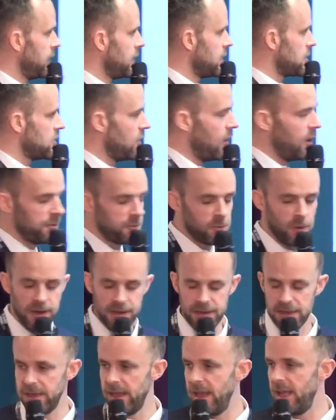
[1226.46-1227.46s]

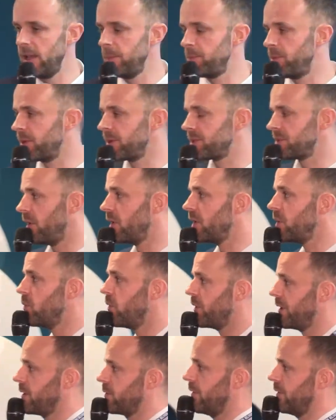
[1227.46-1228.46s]
Software can help, but it's only
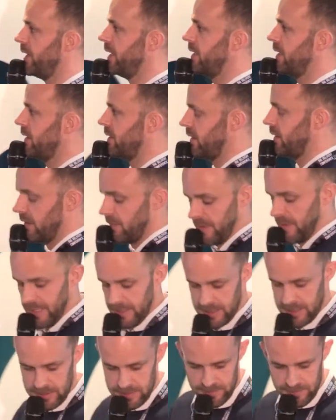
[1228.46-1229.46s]
one ingredient in the
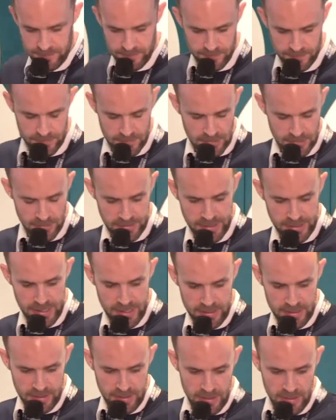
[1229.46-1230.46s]
mix.
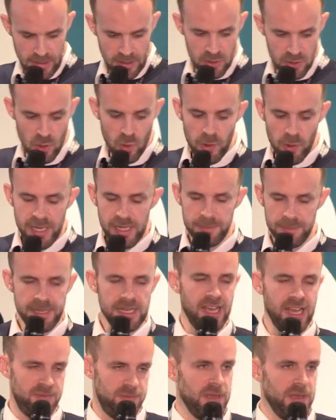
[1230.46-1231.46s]
Okay? You will be
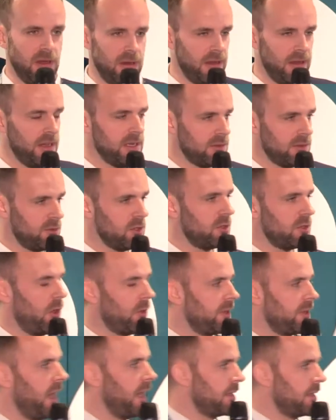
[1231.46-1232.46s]
left behind if you
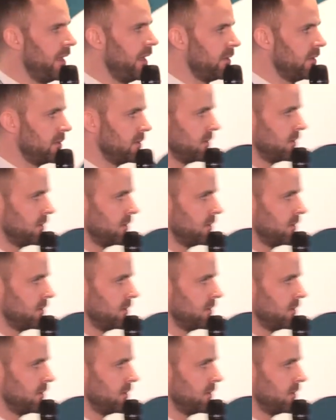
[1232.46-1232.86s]
don't act now.